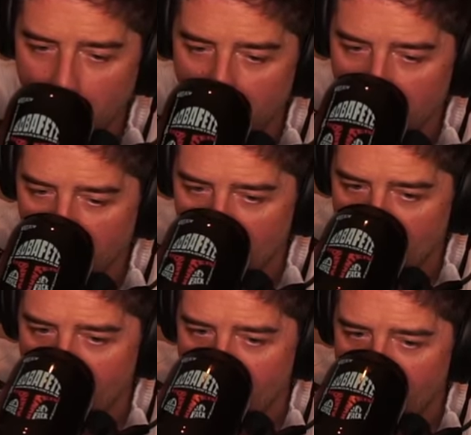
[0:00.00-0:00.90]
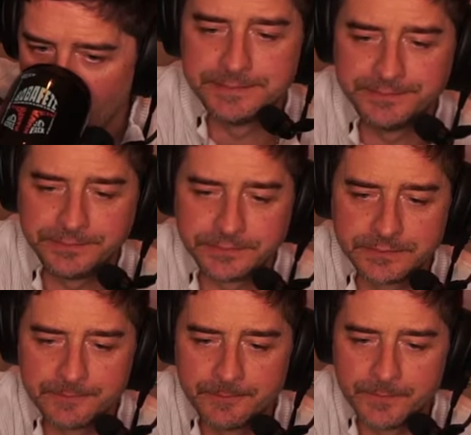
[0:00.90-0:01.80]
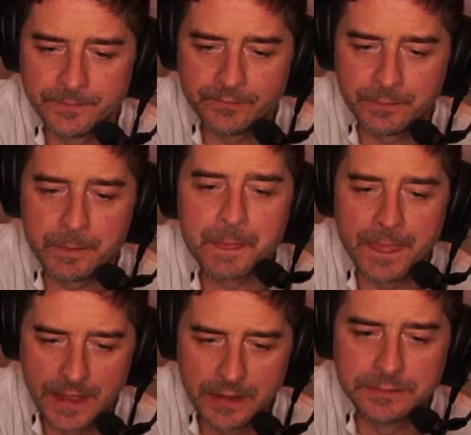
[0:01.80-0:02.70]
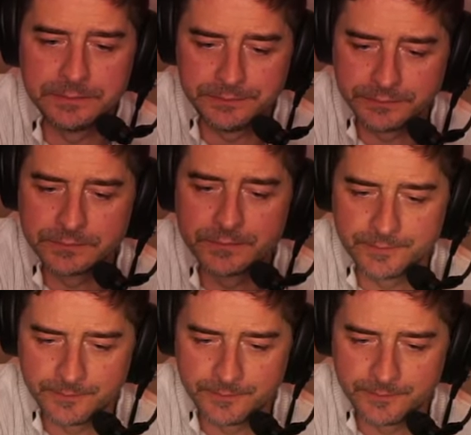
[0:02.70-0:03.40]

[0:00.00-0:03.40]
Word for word: Down 15! Fire wheel! Fight!